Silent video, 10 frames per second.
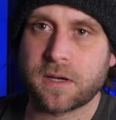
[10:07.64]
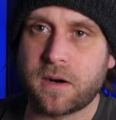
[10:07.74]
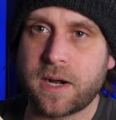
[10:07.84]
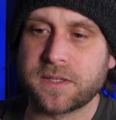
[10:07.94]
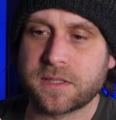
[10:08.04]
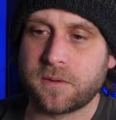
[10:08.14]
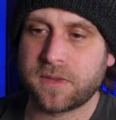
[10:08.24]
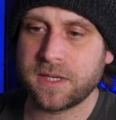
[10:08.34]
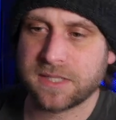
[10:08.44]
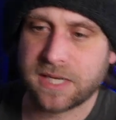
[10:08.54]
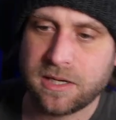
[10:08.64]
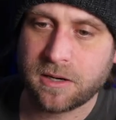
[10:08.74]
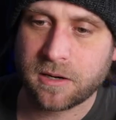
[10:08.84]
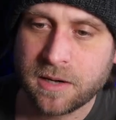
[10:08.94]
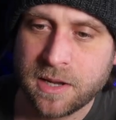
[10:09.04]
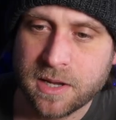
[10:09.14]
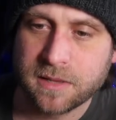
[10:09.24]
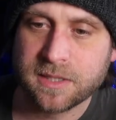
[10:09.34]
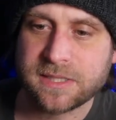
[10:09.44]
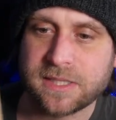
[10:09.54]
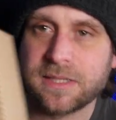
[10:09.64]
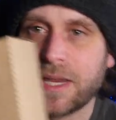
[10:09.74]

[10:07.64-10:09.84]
All right, so this here, this is